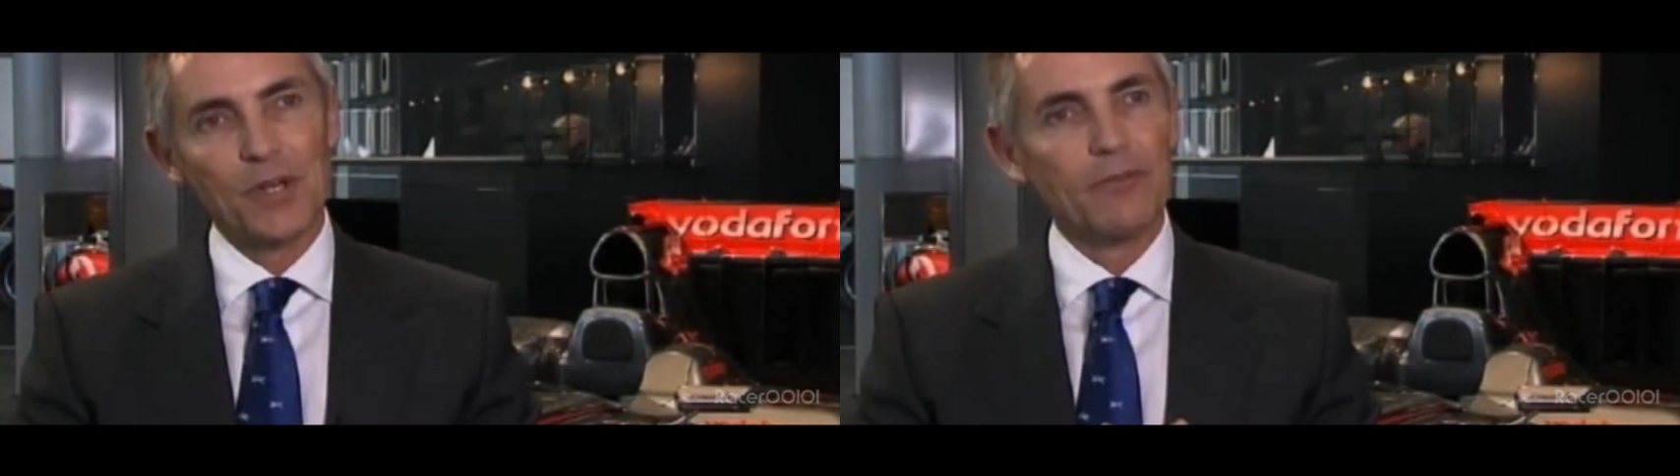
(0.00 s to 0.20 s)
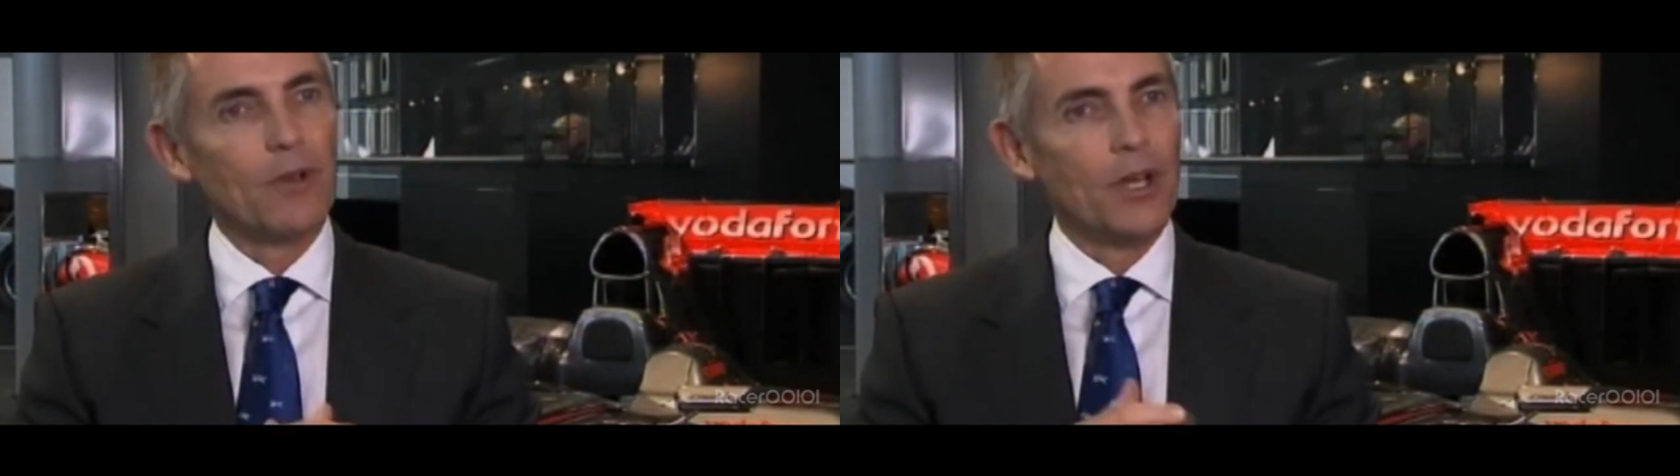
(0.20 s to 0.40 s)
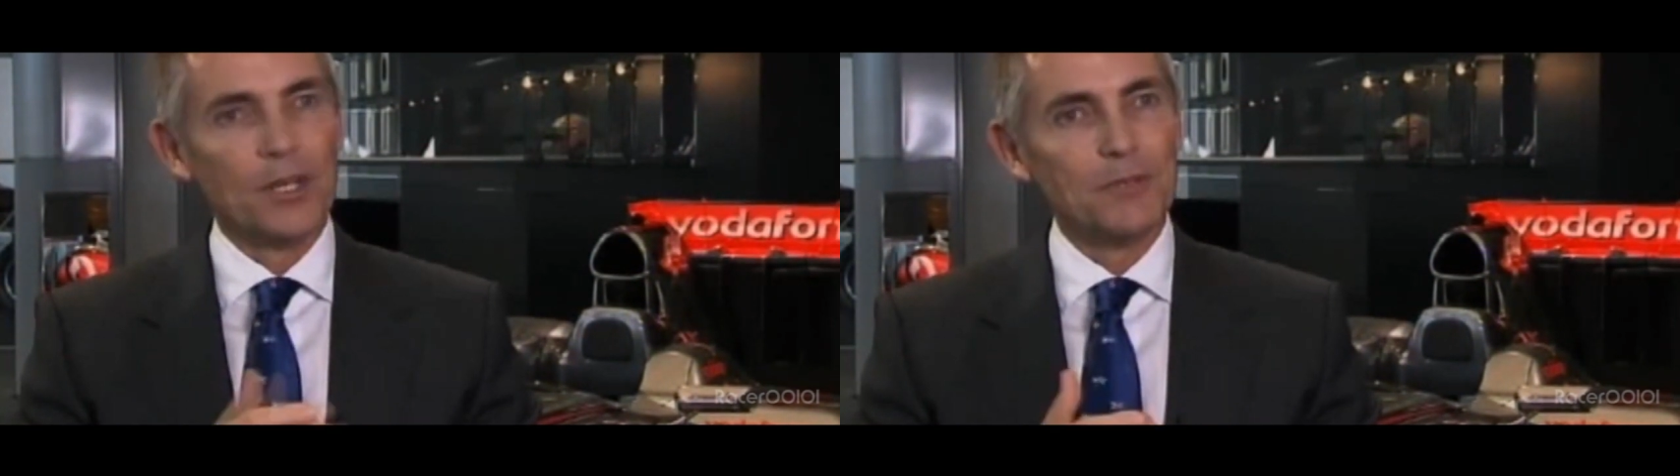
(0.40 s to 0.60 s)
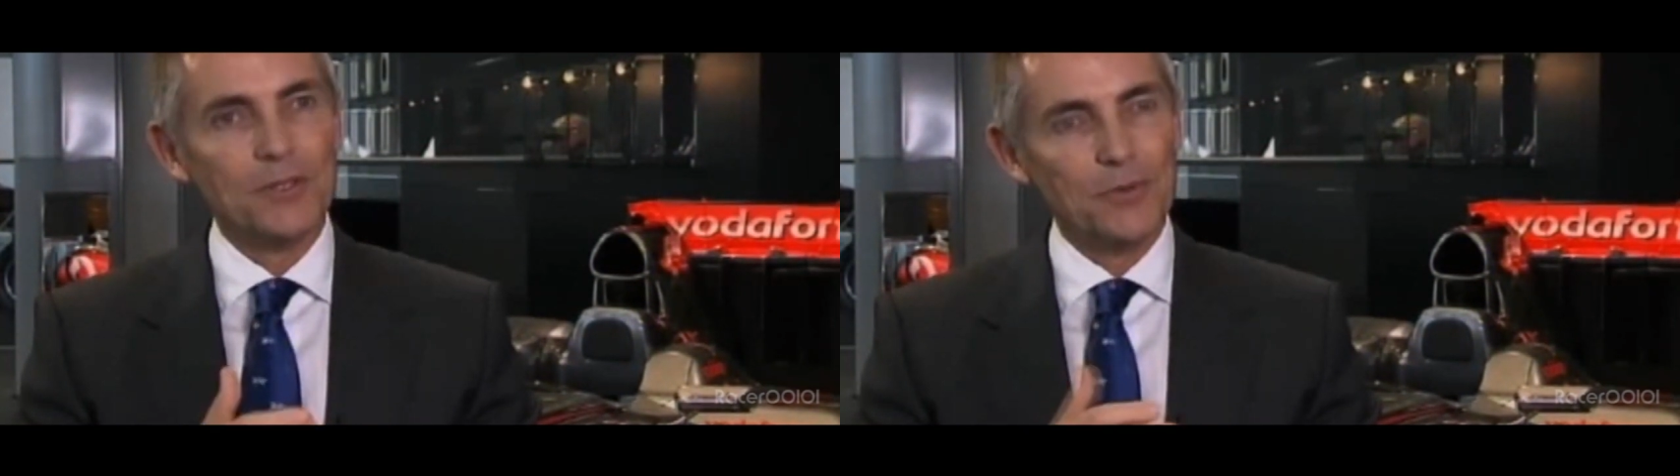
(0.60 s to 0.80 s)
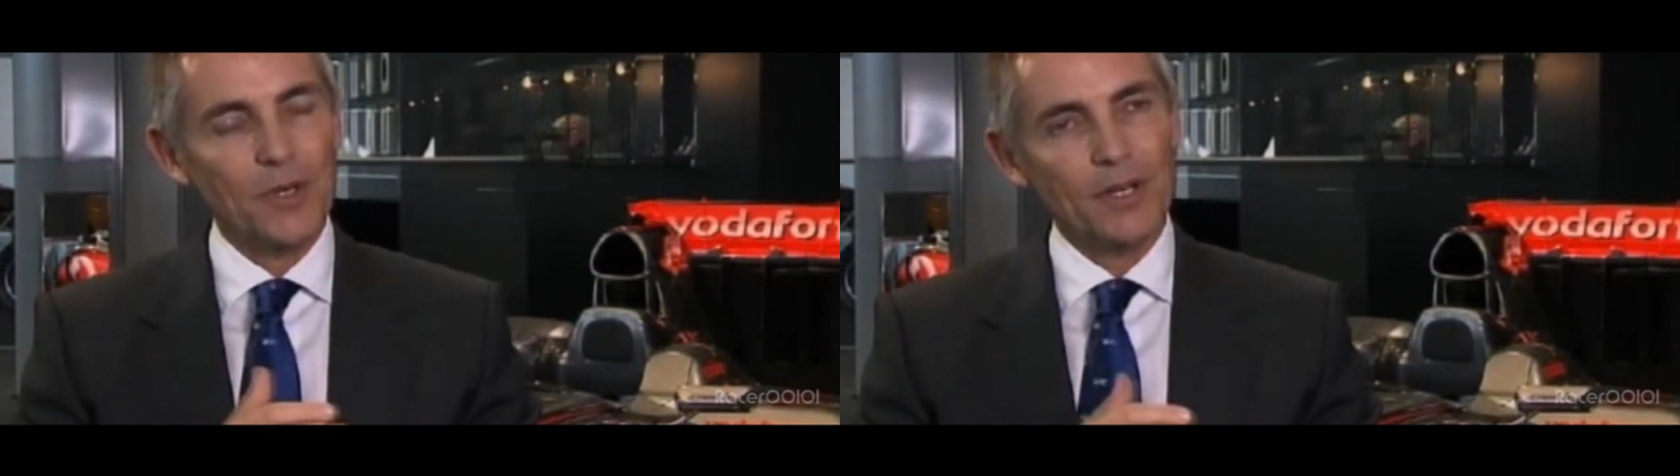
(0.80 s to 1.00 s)
driver lineup
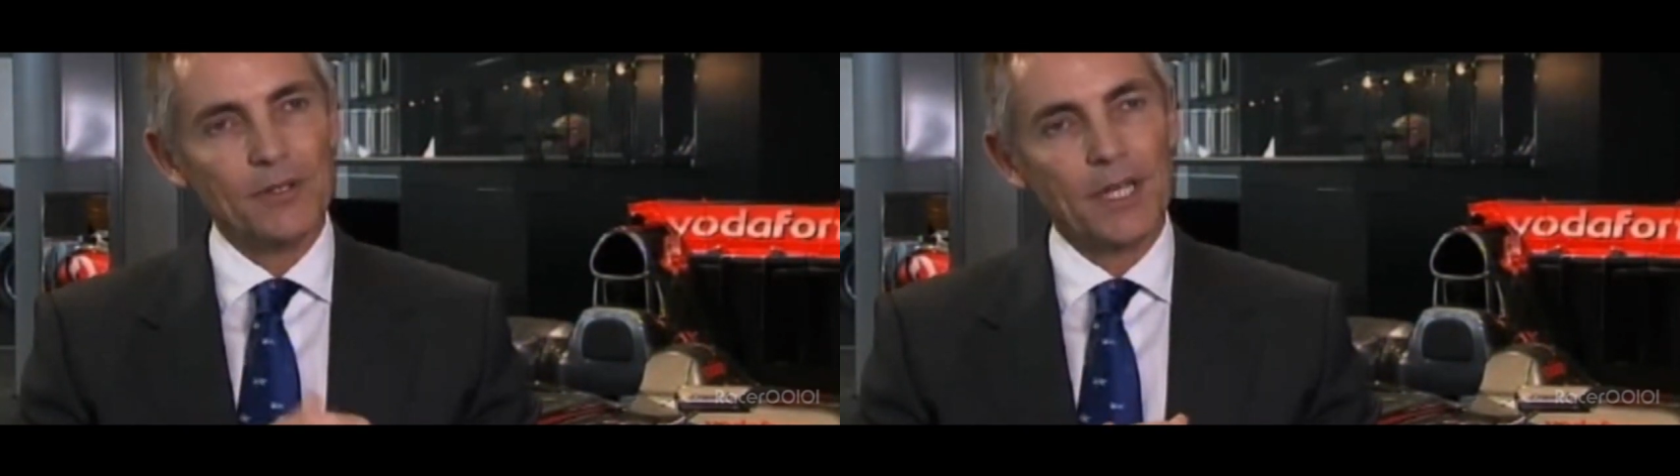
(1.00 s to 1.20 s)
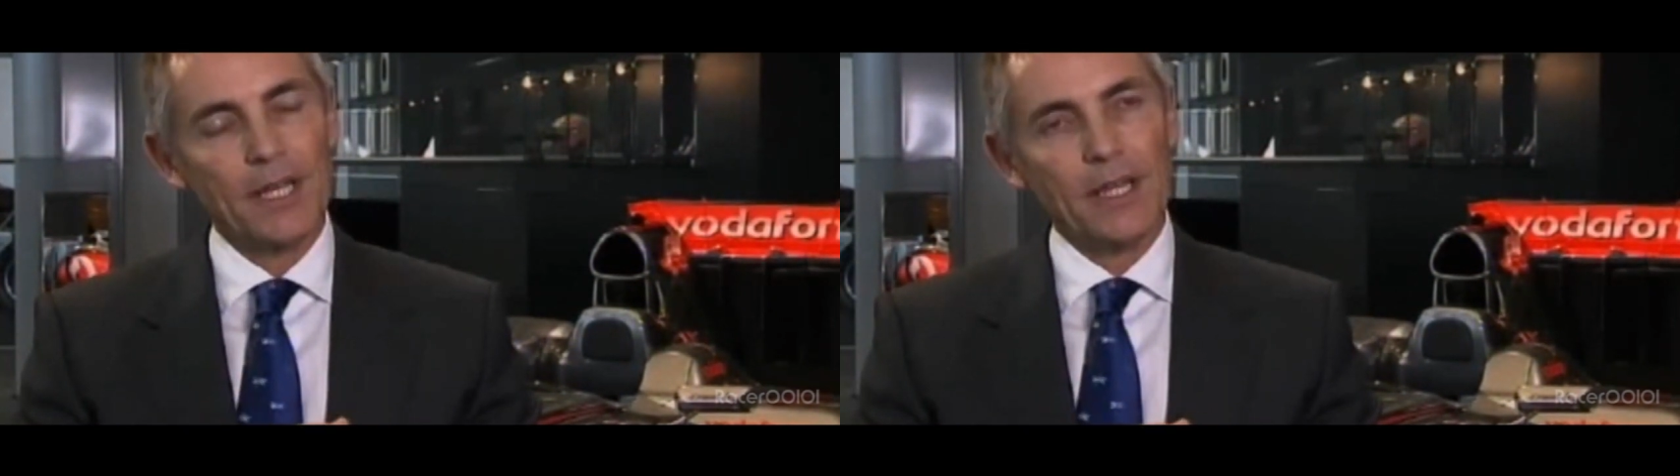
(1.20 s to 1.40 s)
in the world.